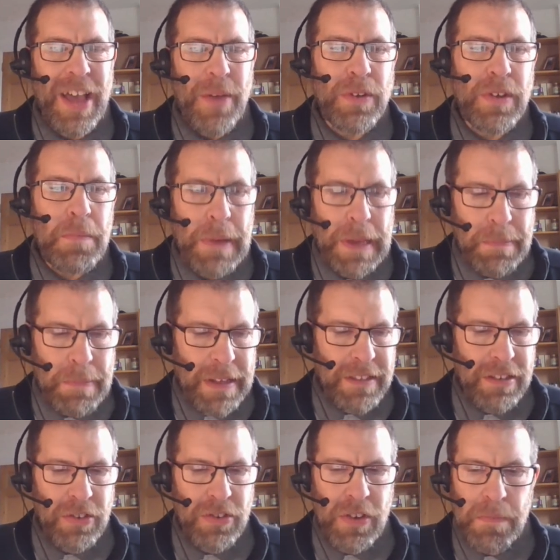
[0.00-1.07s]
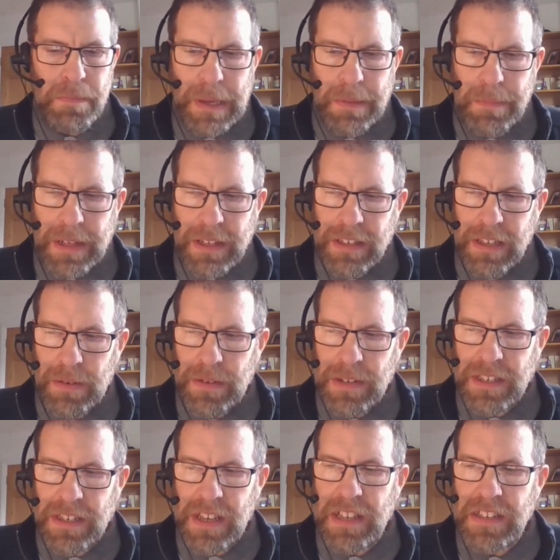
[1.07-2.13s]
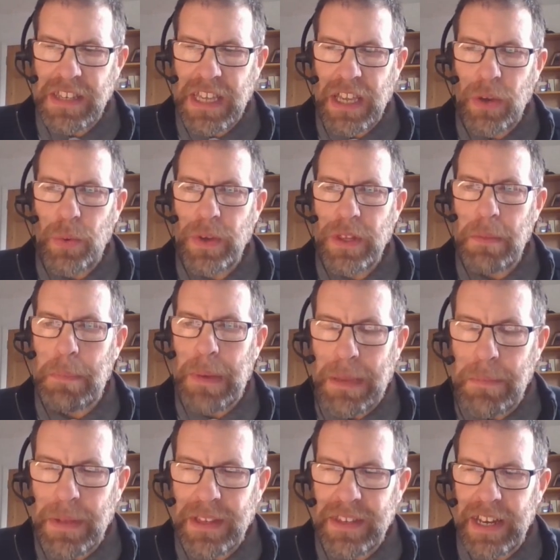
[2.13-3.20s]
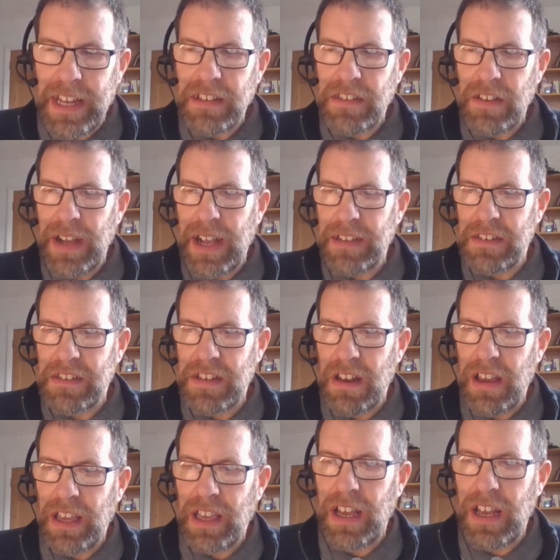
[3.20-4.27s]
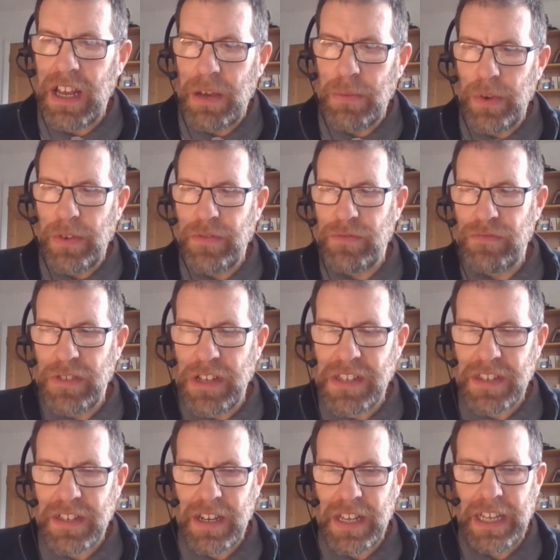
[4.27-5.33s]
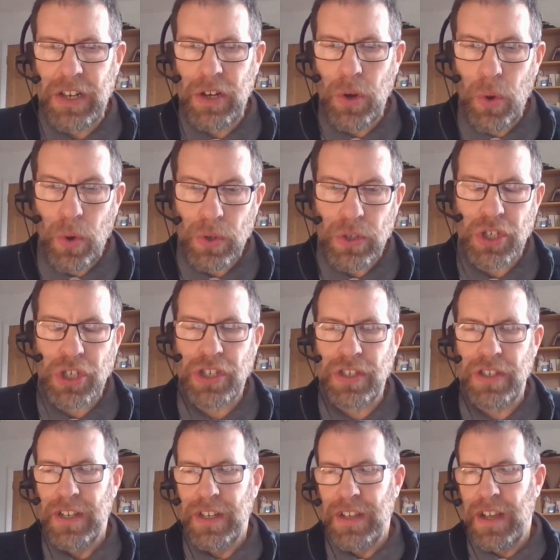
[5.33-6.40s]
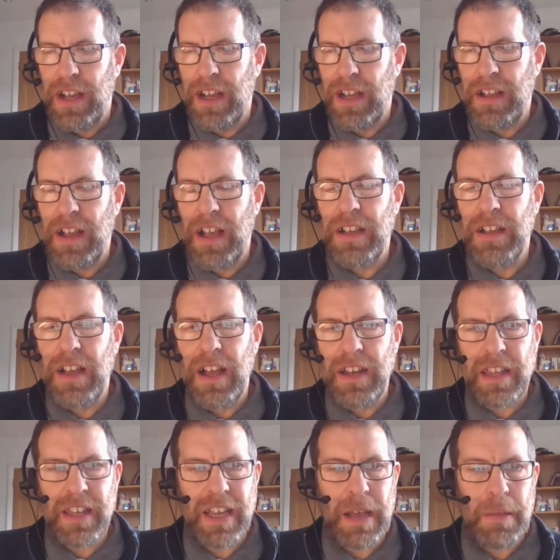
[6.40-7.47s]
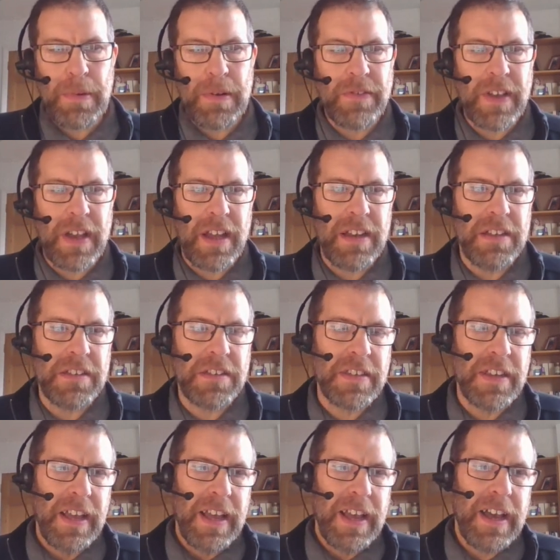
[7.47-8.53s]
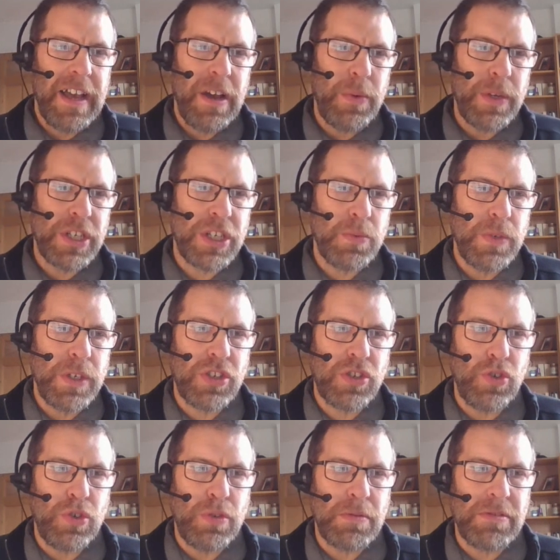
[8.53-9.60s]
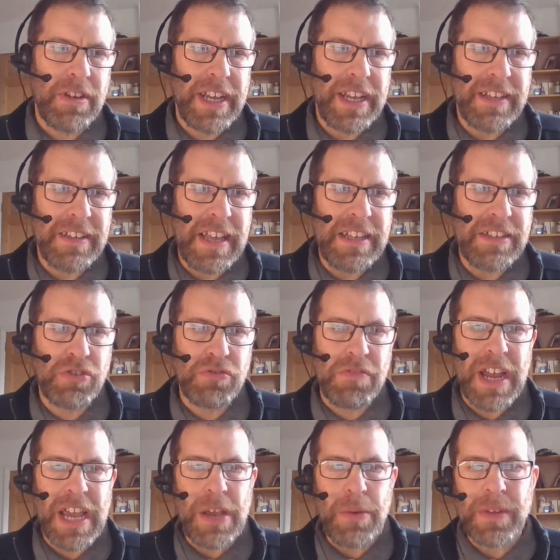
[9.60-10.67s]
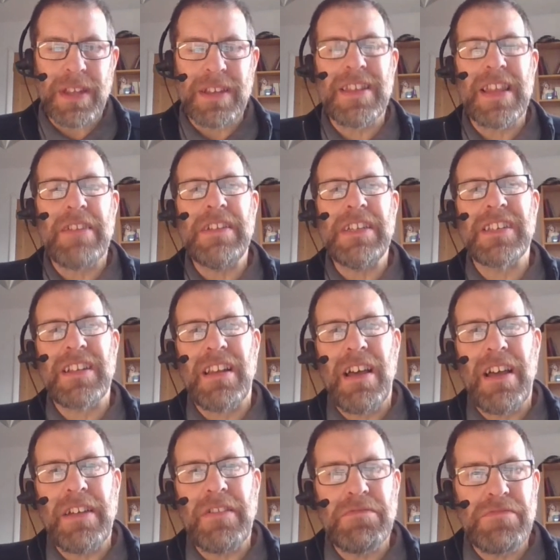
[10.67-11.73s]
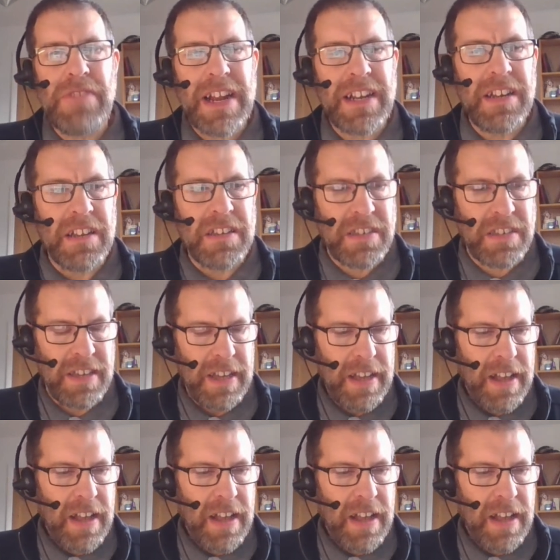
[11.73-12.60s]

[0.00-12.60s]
well, pigmento is zinc with a pigment in it, so it has a slight colour. Right. And we've recently launched another couple of colours, which storm grey is grey with a very slight redness.